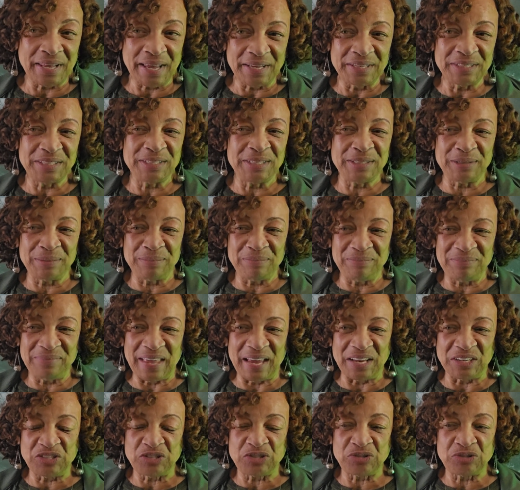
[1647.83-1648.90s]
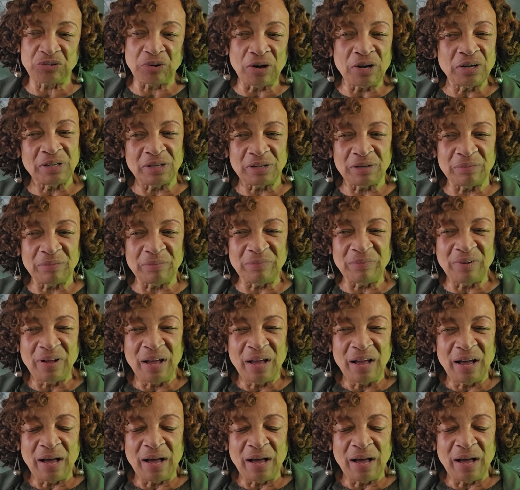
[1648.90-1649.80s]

That's that struggle